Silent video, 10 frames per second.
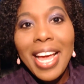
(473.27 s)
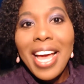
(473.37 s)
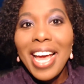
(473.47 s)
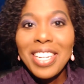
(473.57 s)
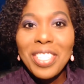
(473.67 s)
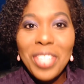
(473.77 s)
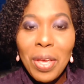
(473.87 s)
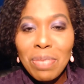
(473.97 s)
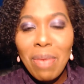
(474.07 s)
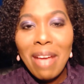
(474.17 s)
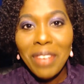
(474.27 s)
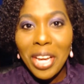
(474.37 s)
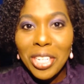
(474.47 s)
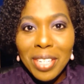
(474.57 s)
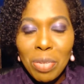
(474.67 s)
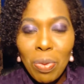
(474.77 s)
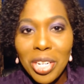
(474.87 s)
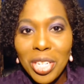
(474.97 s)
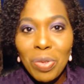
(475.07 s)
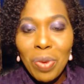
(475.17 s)
And excuse my facial
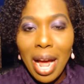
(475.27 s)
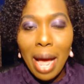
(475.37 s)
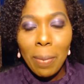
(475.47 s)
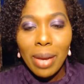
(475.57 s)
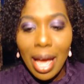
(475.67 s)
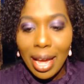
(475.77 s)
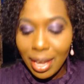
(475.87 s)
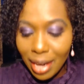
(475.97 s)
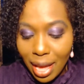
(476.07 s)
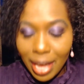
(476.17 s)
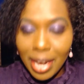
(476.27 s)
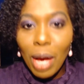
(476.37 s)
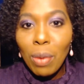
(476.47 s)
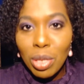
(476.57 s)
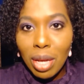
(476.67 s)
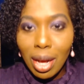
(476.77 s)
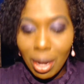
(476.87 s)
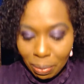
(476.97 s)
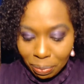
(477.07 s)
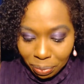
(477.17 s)
expressions when I apply it. It helps,
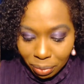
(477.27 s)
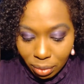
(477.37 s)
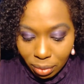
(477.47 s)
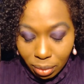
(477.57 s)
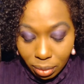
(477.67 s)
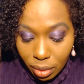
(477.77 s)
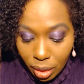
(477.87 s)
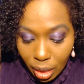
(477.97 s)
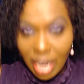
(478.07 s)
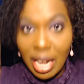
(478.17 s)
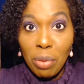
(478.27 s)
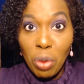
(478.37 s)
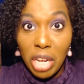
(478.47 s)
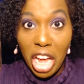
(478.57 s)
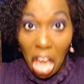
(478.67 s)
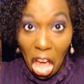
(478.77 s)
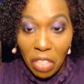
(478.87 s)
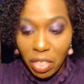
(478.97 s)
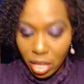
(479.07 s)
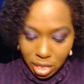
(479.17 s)
like I'm doing like
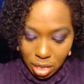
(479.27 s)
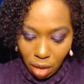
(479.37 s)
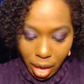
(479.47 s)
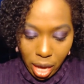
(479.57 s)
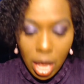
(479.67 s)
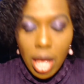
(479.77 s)
this and all that.